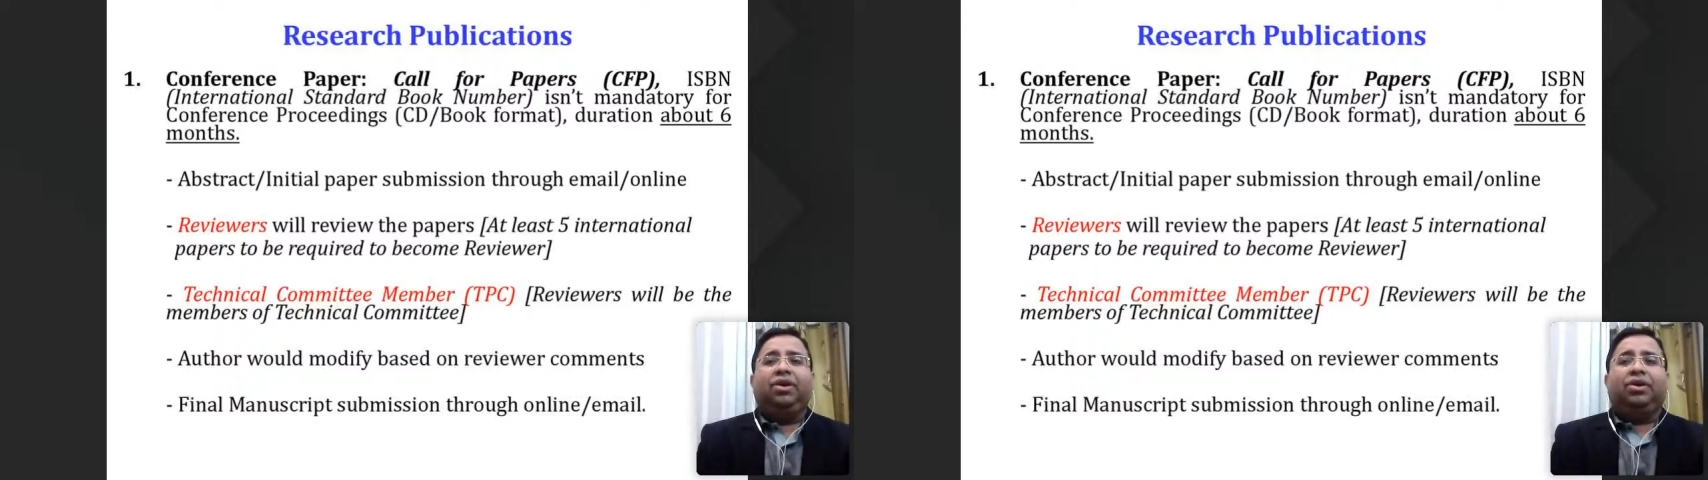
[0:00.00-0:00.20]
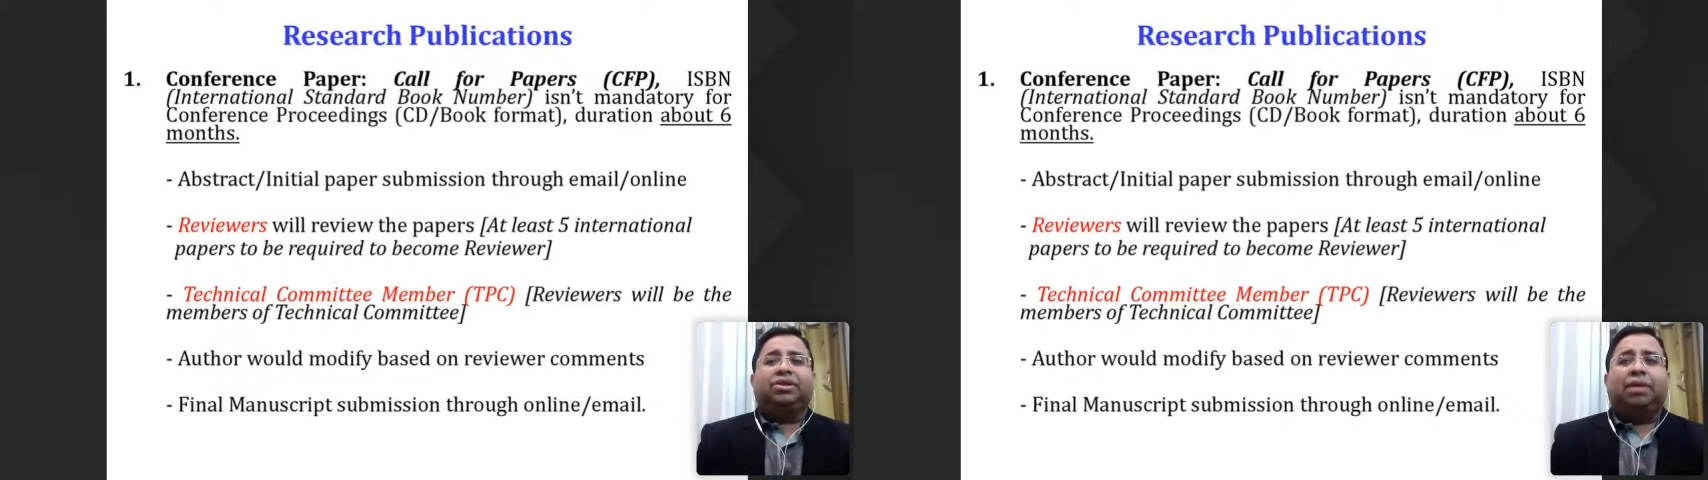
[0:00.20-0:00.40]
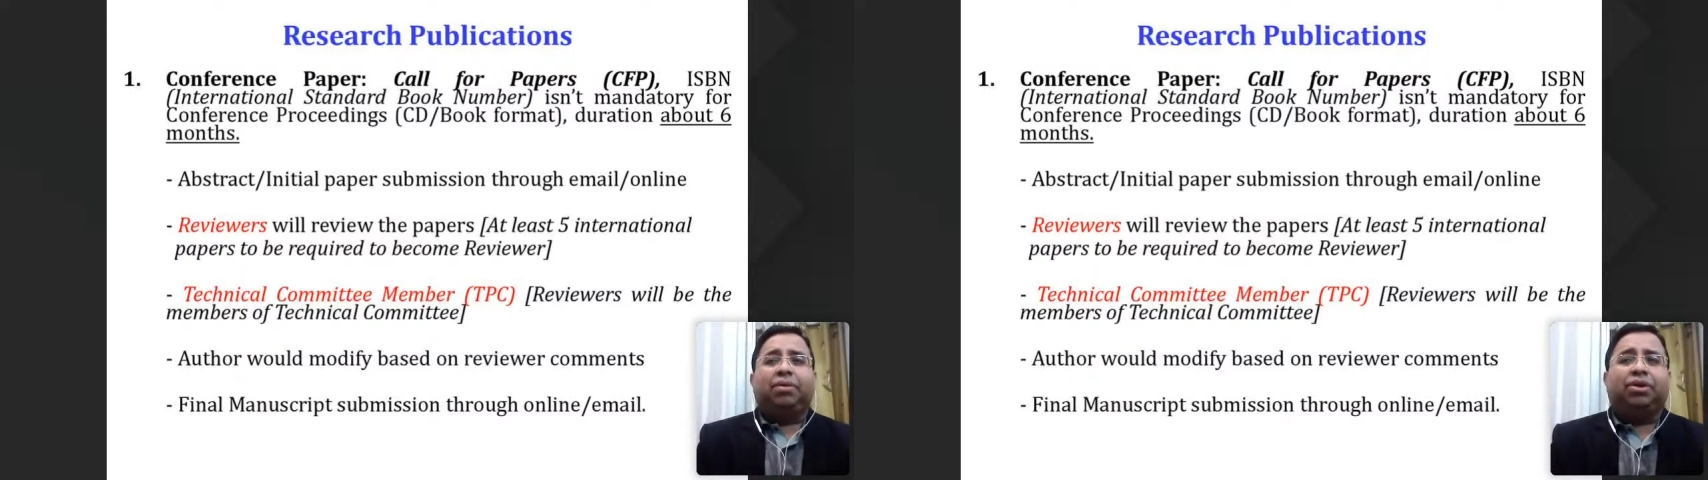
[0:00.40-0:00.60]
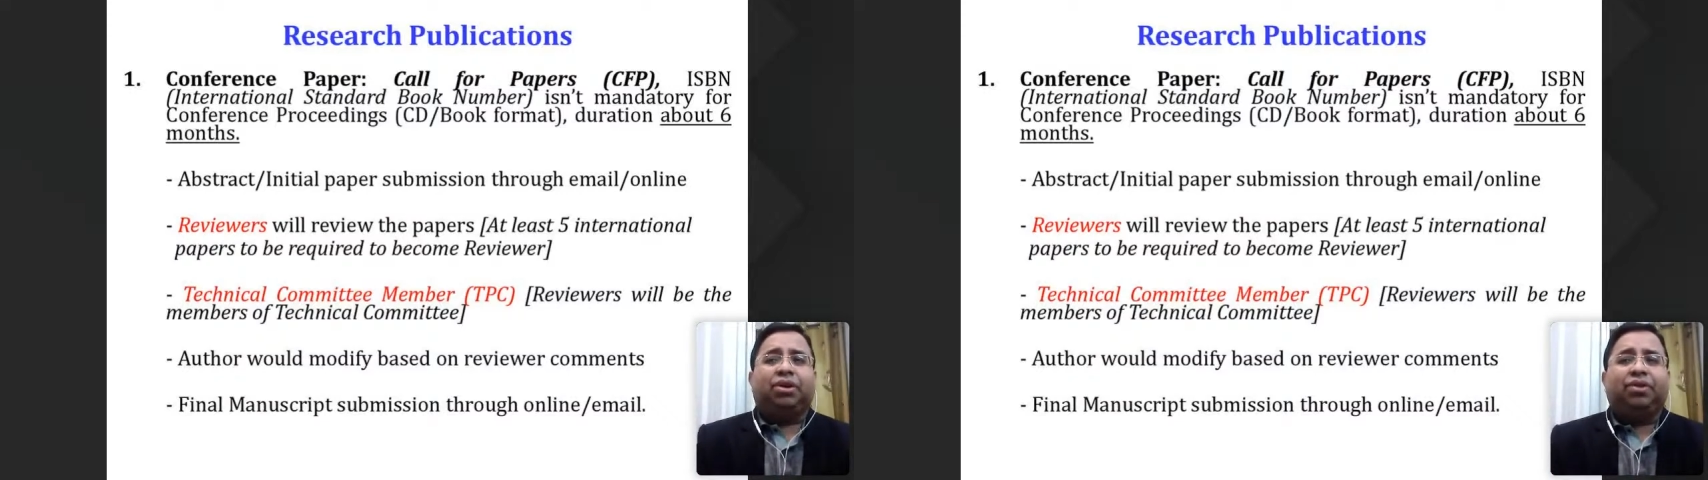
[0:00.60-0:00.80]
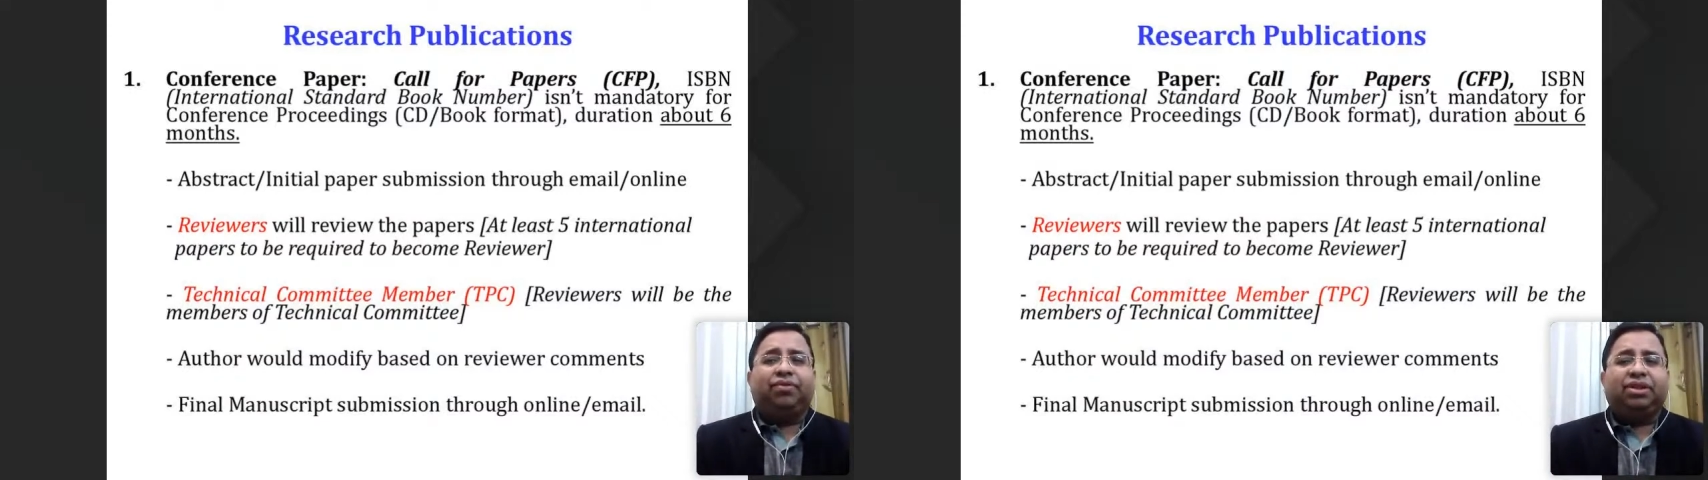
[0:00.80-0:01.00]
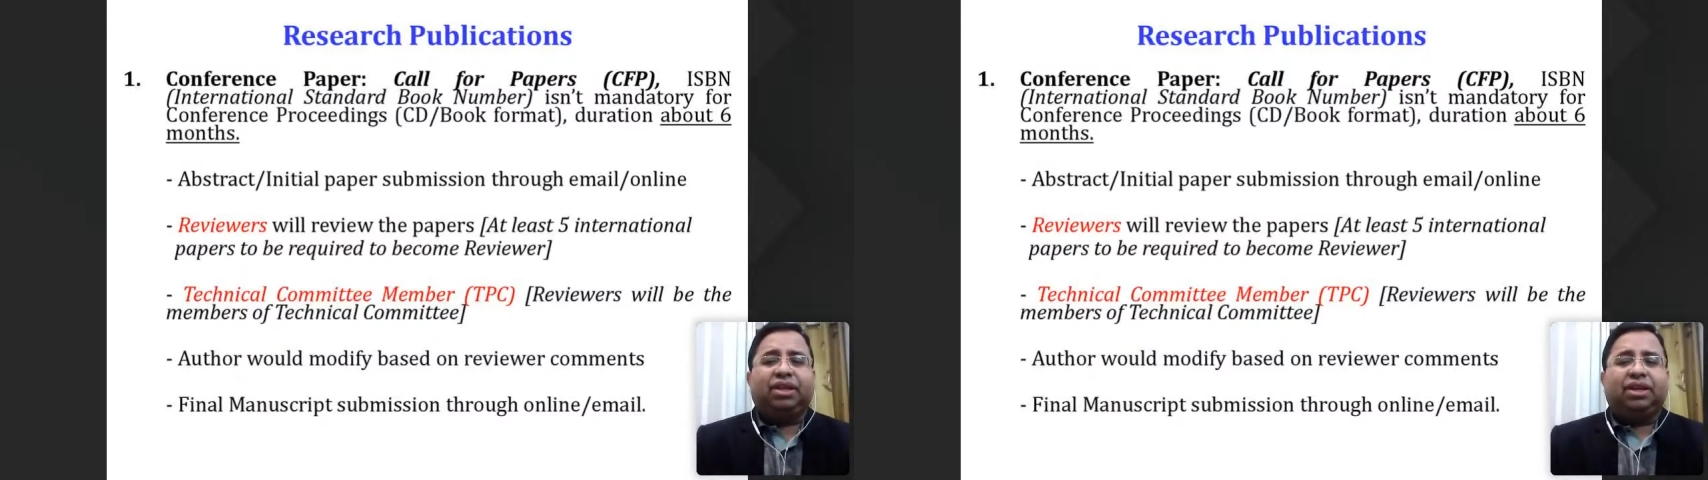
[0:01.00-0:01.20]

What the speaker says: You know, some of the conference